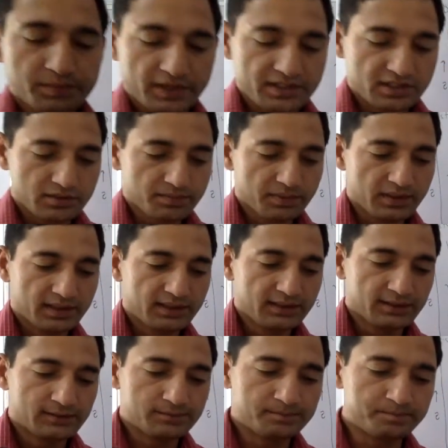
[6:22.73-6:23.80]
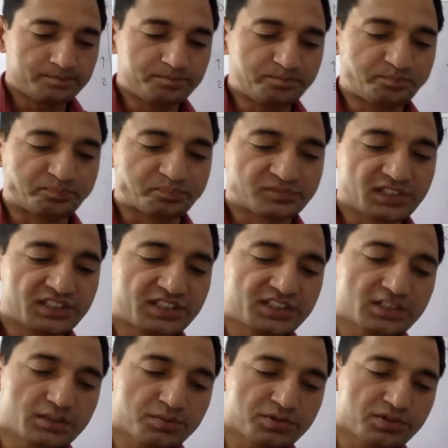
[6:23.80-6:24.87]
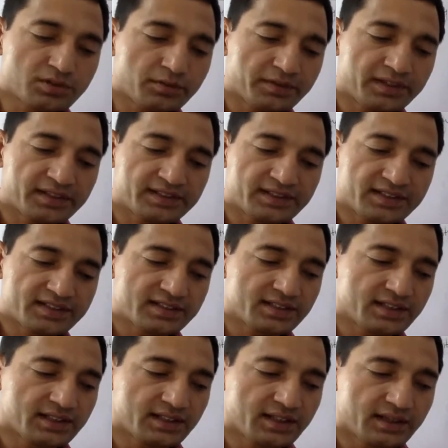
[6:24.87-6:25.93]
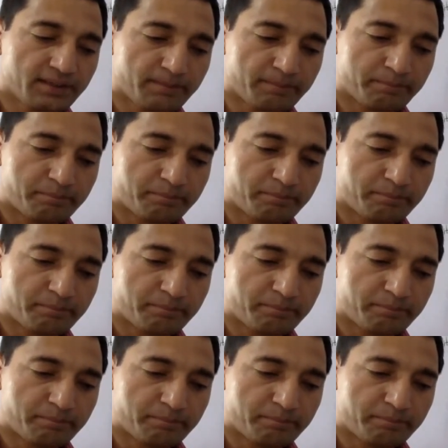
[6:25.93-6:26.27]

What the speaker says: principle, the distribution of intensity in a